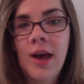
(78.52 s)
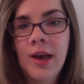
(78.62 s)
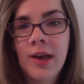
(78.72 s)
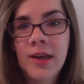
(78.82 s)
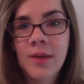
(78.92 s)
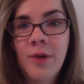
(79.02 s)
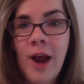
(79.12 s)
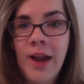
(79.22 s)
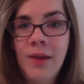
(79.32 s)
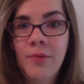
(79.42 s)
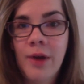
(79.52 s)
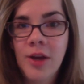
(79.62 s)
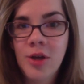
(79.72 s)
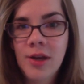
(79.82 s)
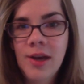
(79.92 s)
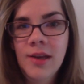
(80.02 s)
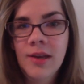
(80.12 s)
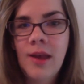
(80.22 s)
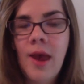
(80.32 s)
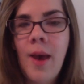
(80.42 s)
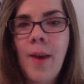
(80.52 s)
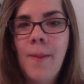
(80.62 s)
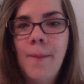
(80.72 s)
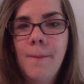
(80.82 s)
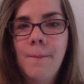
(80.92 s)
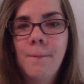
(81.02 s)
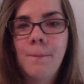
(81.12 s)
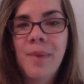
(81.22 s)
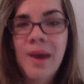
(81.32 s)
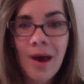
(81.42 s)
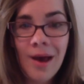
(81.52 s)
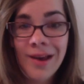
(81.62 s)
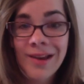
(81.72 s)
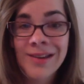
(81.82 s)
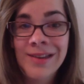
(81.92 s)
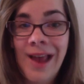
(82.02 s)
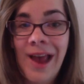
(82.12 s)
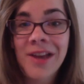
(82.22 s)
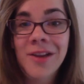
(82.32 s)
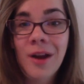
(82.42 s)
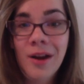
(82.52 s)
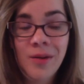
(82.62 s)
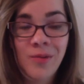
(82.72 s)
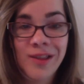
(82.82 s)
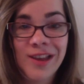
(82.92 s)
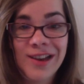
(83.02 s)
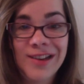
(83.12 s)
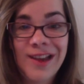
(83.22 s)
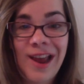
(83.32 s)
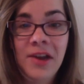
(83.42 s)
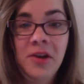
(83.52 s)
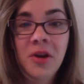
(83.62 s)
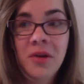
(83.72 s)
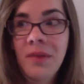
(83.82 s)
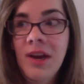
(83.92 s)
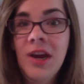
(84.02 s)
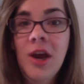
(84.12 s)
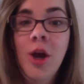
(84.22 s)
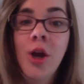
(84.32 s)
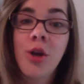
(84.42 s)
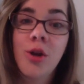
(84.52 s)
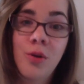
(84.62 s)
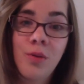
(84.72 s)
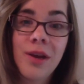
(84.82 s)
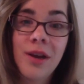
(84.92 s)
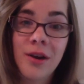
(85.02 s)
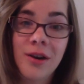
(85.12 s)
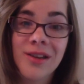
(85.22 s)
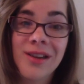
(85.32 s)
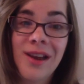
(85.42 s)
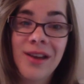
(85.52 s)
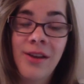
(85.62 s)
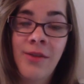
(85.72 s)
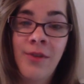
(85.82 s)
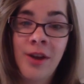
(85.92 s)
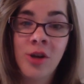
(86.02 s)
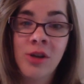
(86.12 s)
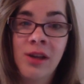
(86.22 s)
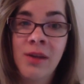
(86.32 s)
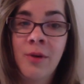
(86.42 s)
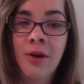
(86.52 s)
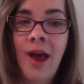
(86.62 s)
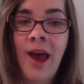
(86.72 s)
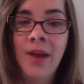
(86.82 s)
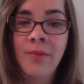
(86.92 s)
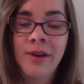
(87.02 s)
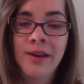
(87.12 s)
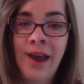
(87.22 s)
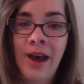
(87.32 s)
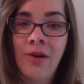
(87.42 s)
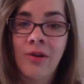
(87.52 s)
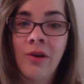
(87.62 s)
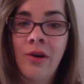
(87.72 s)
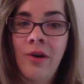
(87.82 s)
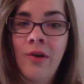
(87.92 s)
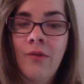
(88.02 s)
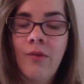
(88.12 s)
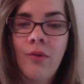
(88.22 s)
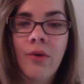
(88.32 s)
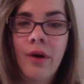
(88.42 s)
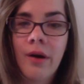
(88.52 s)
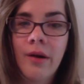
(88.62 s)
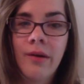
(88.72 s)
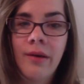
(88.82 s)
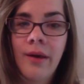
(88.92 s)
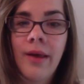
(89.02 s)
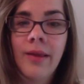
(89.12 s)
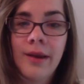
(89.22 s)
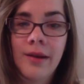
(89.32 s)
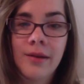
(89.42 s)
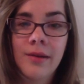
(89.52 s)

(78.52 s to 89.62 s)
is Pride and Prejudice, because I started with this, and it took me 2 years to finish this book. I had to put it down for at least